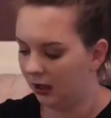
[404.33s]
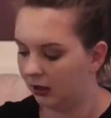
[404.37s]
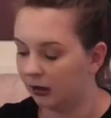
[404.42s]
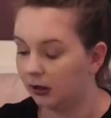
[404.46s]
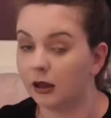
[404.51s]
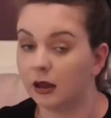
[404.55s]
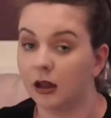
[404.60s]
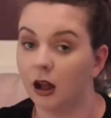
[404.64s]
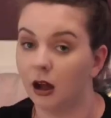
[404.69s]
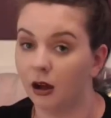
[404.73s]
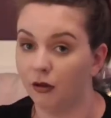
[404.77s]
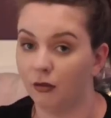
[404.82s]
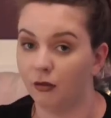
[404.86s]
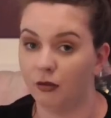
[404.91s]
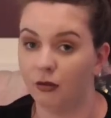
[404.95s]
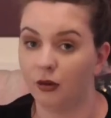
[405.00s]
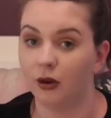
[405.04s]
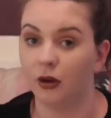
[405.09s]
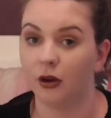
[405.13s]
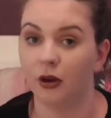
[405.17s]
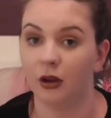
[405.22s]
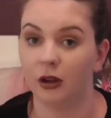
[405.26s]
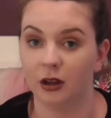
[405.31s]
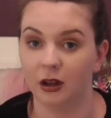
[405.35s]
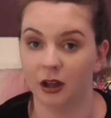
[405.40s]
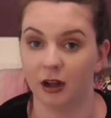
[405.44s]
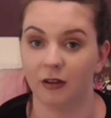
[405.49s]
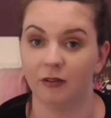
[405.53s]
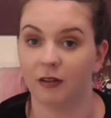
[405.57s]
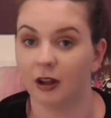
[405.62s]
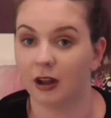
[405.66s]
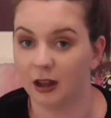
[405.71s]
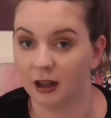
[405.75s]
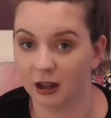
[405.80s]
Love,
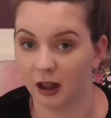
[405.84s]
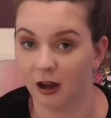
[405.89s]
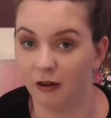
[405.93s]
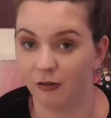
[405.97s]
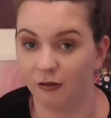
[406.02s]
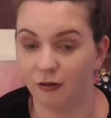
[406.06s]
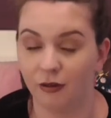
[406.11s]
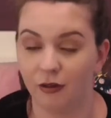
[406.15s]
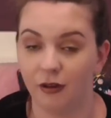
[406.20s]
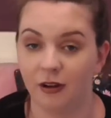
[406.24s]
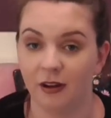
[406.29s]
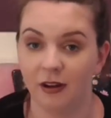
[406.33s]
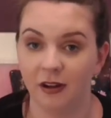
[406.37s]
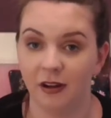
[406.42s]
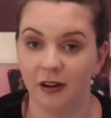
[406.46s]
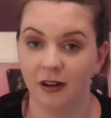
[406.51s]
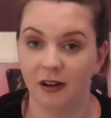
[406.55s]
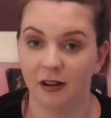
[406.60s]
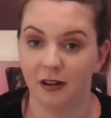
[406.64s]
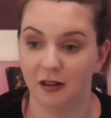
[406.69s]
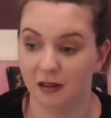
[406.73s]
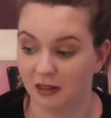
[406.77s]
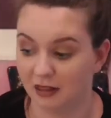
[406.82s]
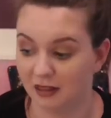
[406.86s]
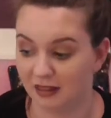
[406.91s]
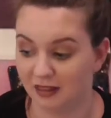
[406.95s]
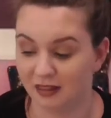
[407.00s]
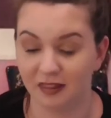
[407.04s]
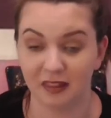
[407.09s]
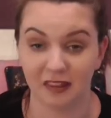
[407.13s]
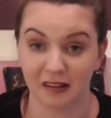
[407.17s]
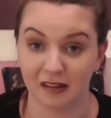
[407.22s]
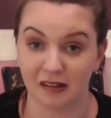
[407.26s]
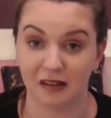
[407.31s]
love, love
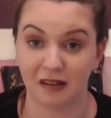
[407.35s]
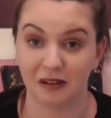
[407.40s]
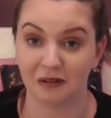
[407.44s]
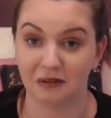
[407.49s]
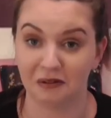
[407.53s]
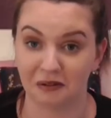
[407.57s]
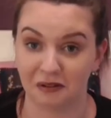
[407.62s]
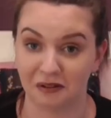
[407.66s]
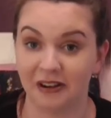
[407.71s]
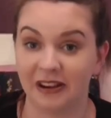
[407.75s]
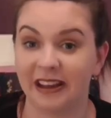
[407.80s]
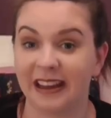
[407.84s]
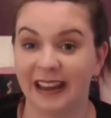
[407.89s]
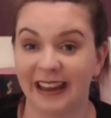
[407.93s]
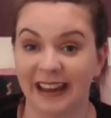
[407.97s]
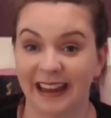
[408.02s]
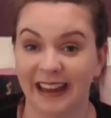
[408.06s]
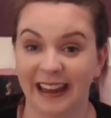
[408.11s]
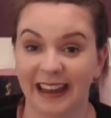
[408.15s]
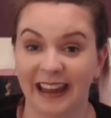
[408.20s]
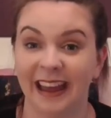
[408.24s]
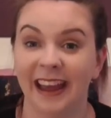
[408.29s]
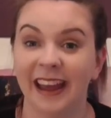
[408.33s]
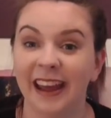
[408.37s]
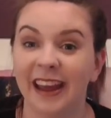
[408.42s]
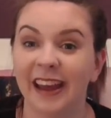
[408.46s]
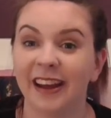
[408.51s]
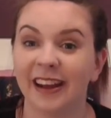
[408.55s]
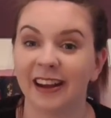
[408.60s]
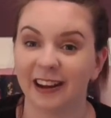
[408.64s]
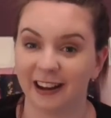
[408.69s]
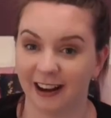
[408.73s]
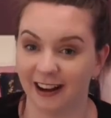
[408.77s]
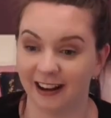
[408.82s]
this freaking
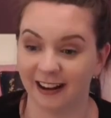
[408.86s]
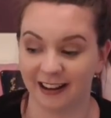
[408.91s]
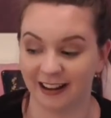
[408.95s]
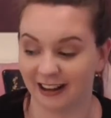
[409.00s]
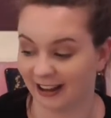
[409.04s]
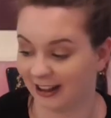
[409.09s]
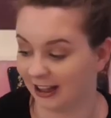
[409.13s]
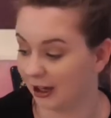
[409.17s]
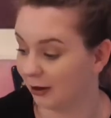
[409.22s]
cardigan.